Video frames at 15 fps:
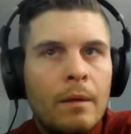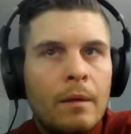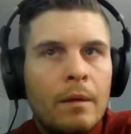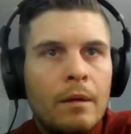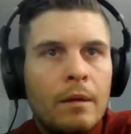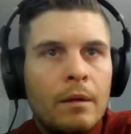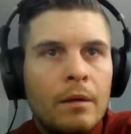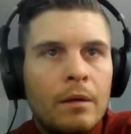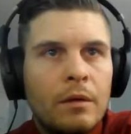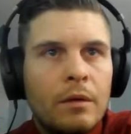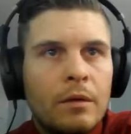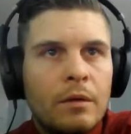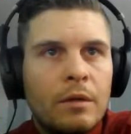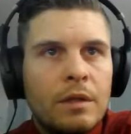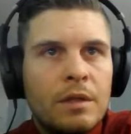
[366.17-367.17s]
You know,
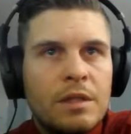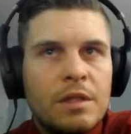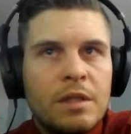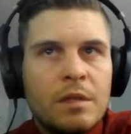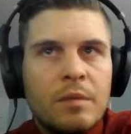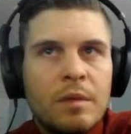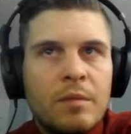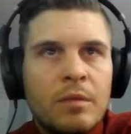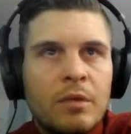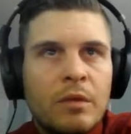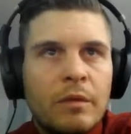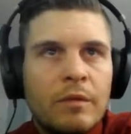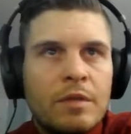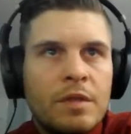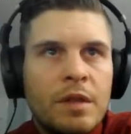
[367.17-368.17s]
needs to be moved.
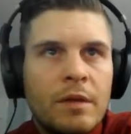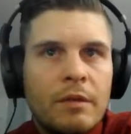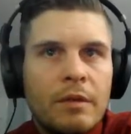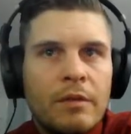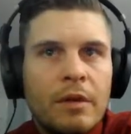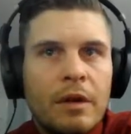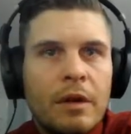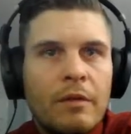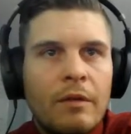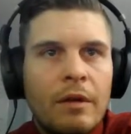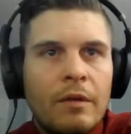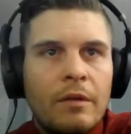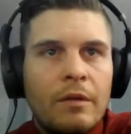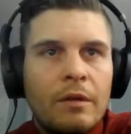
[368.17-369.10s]
7,500.